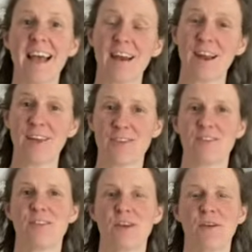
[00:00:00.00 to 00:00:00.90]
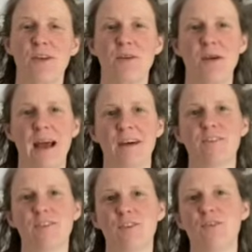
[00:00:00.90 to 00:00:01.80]
I'd like to show you how
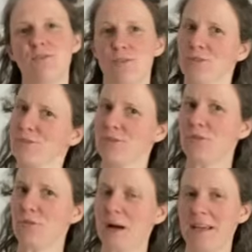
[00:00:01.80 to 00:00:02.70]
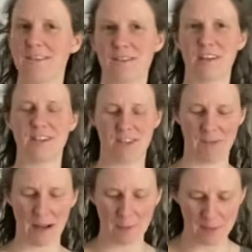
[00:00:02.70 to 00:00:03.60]
to use your two-way stretchy
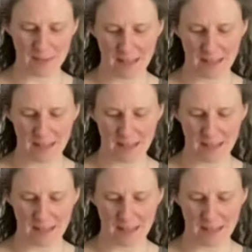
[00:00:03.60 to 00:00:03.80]
wrap.